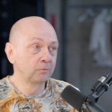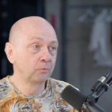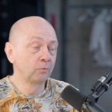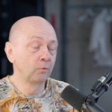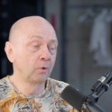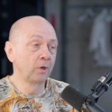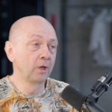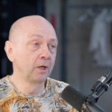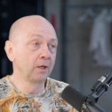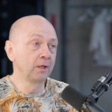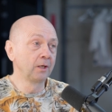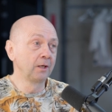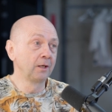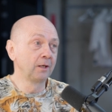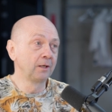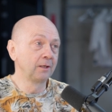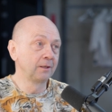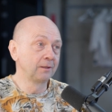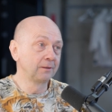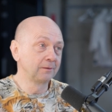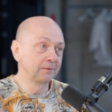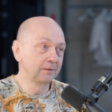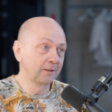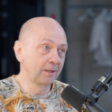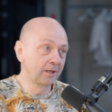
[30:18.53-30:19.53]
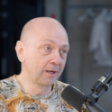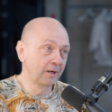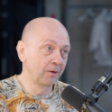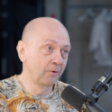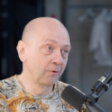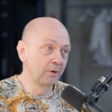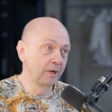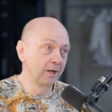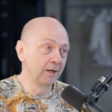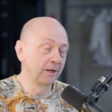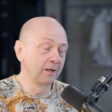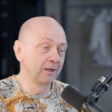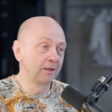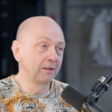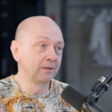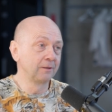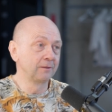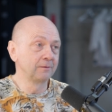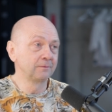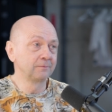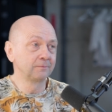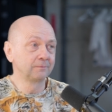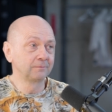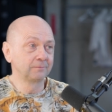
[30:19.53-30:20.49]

one uh, our